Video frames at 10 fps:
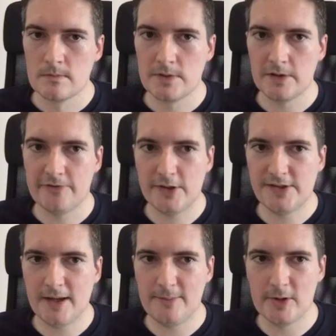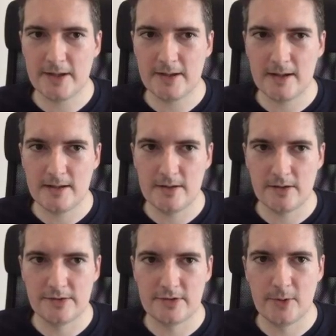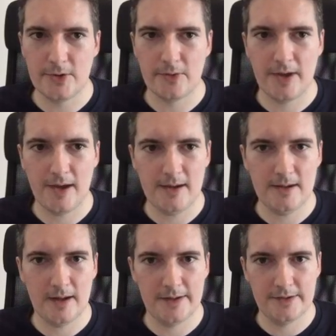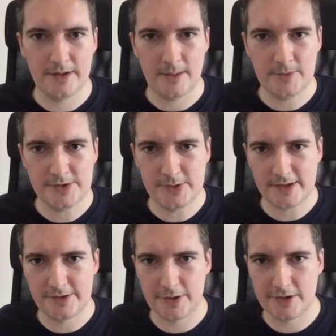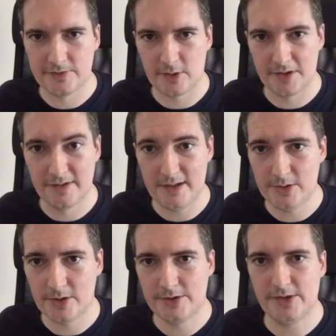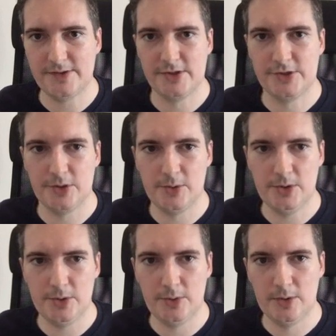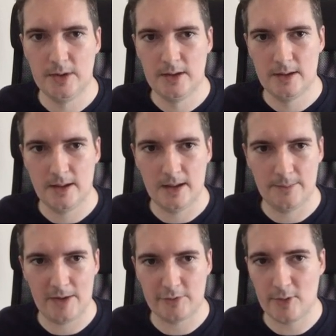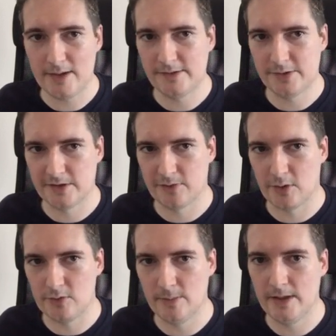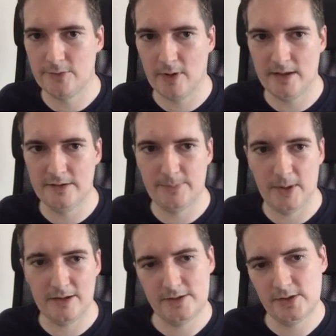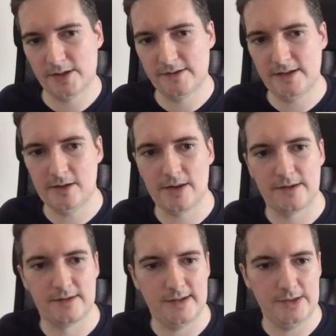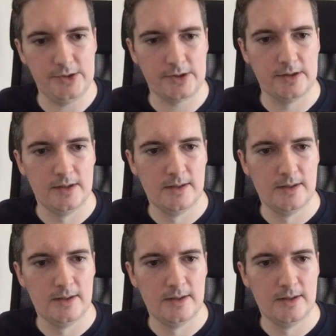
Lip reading: So the first site I'm looking at here is Remote OK, and I'm just doing a search for senior just to show you. I've already searched for Ruby on Rails, but you can see here that senior